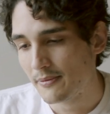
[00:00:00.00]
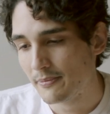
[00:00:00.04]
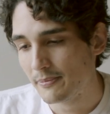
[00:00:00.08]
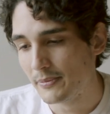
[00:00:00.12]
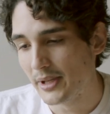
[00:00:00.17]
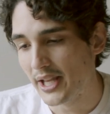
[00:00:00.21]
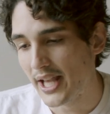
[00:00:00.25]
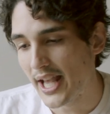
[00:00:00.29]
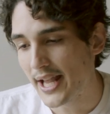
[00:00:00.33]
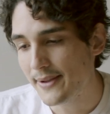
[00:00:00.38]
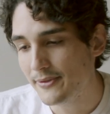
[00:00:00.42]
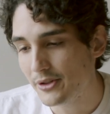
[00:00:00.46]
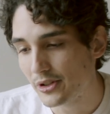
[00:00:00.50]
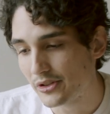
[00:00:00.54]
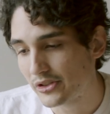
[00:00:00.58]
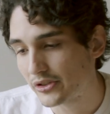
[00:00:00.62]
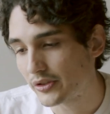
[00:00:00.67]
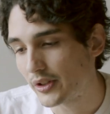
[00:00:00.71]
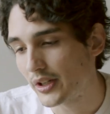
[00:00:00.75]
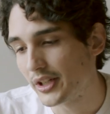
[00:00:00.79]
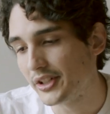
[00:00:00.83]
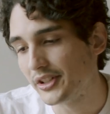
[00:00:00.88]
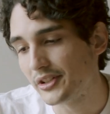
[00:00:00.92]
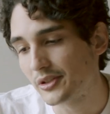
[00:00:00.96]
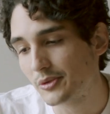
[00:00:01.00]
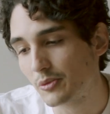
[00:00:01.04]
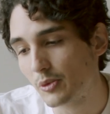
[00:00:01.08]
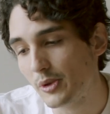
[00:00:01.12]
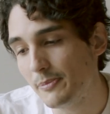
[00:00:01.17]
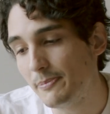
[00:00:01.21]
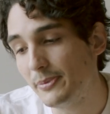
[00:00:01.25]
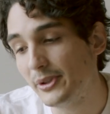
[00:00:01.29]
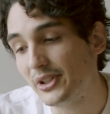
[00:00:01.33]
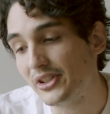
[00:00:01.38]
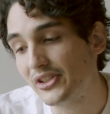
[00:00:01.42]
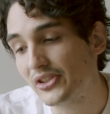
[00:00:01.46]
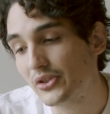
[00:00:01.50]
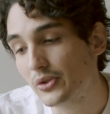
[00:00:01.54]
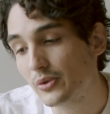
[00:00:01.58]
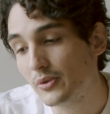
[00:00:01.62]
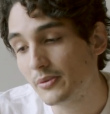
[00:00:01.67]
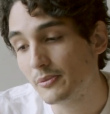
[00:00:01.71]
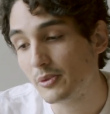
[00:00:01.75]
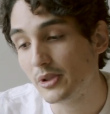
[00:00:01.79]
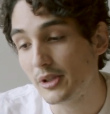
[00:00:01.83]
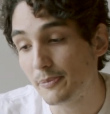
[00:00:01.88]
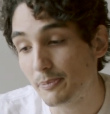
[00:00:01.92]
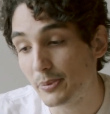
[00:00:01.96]
Behavior strategies.
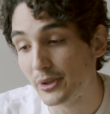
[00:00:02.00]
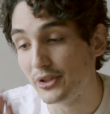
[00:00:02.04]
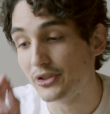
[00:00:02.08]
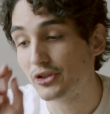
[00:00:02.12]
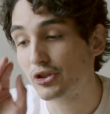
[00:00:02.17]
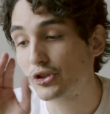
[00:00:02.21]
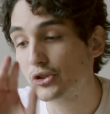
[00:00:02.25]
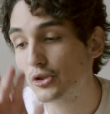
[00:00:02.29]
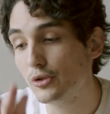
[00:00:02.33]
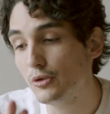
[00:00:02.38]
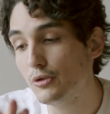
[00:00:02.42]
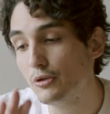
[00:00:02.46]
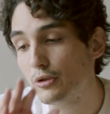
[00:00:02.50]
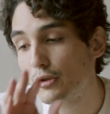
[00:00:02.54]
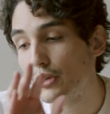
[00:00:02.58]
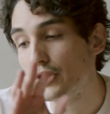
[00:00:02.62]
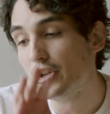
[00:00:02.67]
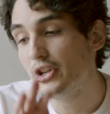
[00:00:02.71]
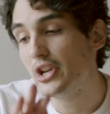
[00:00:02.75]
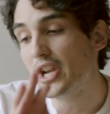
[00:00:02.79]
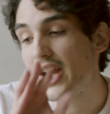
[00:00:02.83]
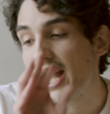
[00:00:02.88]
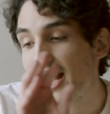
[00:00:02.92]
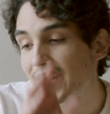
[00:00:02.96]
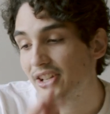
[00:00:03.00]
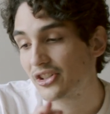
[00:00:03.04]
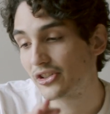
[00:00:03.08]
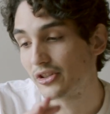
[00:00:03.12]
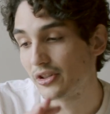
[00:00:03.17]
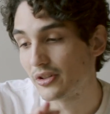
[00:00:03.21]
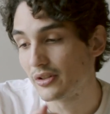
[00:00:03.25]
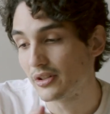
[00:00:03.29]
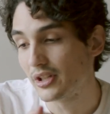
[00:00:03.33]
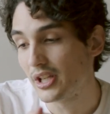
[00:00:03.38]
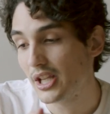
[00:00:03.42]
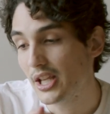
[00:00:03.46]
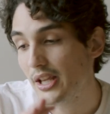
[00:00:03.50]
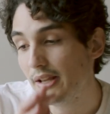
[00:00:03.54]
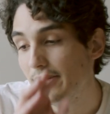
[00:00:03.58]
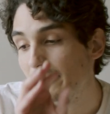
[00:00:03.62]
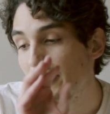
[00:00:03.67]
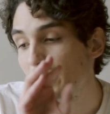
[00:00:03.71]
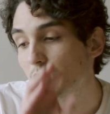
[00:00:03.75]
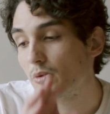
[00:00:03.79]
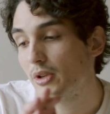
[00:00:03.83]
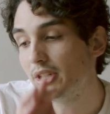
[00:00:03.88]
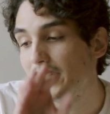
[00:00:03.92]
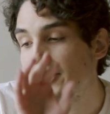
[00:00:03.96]
We pursue connection
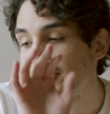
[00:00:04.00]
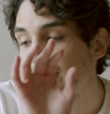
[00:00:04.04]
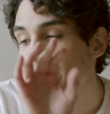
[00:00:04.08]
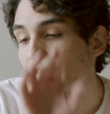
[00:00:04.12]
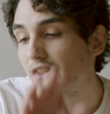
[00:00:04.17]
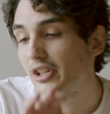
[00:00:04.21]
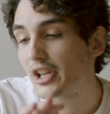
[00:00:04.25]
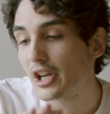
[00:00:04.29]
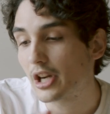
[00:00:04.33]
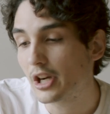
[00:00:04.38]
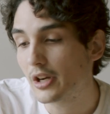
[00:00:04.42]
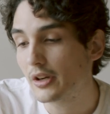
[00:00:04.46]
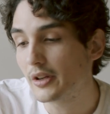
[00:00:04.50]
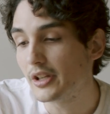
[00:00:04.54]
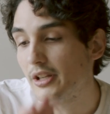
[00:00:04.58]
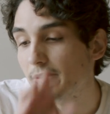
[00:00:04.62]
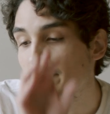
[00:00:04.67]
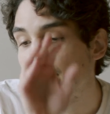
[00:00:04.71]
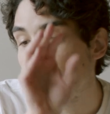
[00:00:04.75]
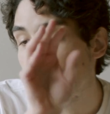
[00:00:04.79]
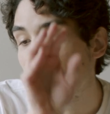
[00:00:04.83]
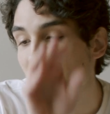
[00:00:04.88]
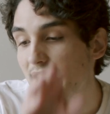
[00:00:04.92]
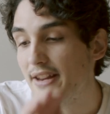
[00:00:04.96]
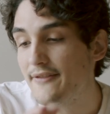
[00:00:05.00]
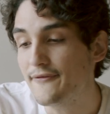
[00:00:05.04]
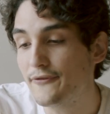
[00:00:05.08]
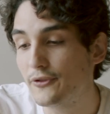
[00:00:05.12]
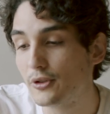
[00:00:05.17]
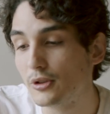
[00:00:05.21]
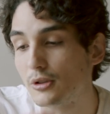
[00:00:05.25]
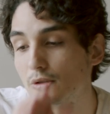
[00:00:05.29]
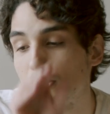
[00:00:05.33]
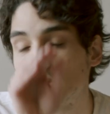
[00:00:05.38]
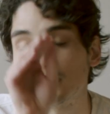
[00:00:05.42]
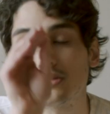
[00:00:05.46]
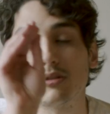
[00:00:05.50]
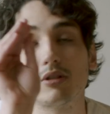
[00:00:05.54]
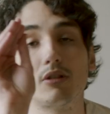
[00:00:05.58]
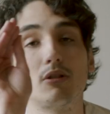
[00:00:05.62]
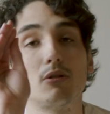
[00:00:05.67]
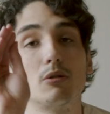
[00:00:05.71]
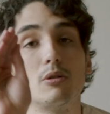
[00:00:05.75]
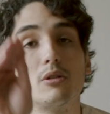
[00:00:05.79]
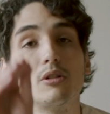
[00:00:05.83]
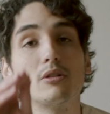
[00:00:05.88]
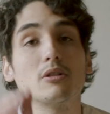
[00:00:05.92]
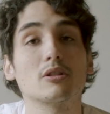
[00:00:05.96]
even when it's scary, painful,
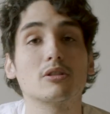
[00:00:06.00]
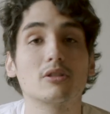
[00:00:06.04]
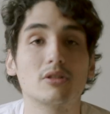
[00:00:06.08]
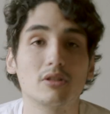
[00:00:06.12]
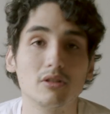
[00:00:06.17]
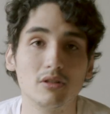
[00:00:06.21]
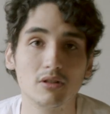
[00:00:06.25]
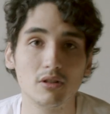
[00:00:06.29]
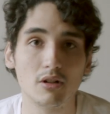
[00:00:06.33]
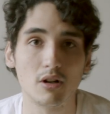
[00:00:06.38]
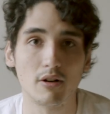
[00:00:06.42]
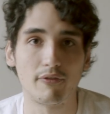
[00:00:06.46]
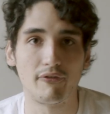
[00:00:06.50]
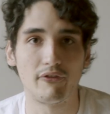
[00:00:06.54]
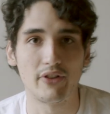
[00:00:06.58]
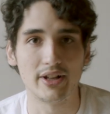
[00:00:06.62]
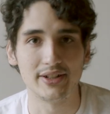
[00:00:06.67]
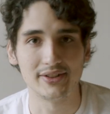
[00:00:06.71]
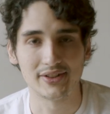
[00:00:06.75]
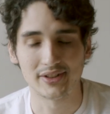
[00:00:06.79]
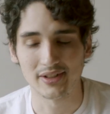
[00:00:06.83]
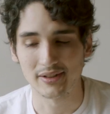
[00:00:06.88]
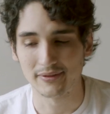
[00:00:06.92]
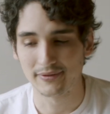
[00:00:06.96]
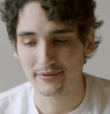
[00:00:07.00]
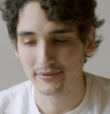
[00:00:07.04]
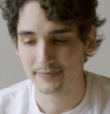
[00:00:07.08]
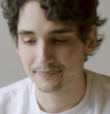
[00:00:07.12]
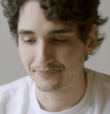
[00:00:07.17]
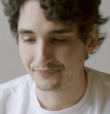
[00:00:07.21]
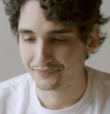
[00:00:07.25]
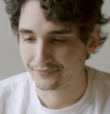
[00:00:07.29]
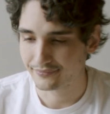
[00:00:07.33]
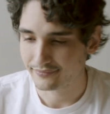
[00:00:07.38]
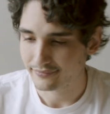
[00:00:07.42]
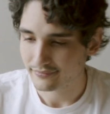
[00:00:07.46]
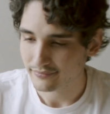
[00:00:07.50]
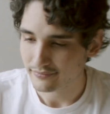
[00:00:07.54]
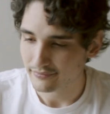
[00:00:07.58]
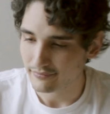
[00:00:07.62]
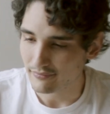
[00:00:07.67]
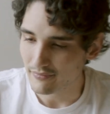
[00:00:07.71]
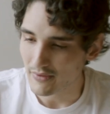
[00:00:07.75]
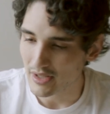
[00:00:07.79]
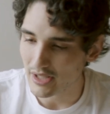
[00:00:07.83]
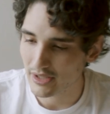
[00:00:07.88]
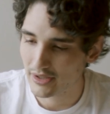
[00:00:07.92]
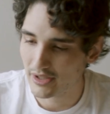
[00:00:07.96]
or offensive.
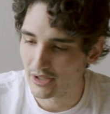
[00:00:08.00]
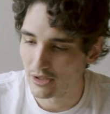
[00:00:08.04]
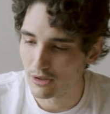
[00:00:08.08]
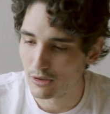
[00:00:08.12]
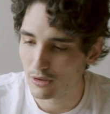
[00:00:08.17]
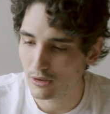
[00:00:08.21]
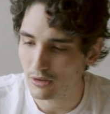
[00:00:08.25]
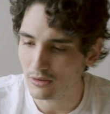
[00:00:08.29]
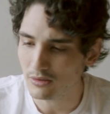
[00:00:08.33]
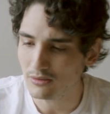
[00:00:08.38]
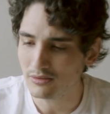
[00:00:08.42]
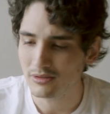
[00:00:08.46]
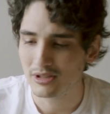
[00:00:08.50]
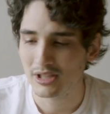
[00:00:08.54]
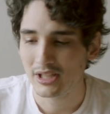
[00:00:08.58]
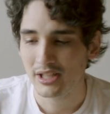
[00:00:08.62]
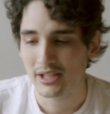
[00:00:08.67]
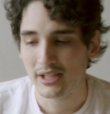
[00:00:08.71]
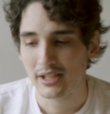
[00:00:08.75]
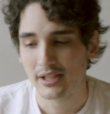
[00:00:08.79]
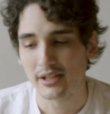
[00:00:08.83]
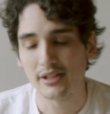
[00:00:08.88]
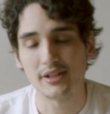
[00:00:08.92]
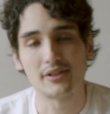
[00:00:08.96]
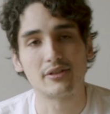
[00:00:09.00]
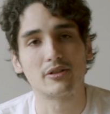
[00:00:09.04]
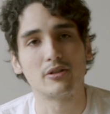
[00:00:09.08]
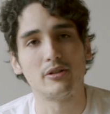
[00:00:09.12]
The goal is